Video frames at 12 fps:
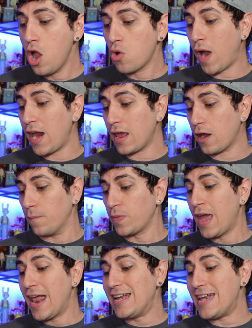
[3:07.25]
Right here,
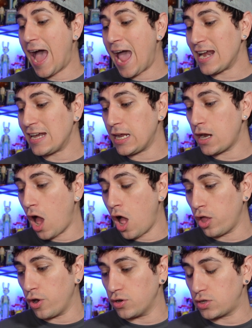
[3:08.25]

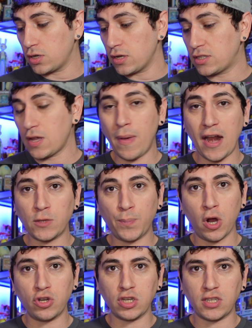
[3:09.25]
$90. Somebody's
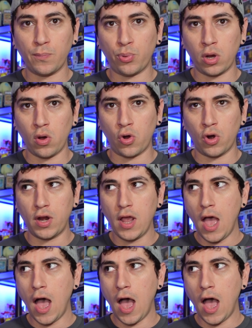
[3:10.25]
purchased and pre-ordered.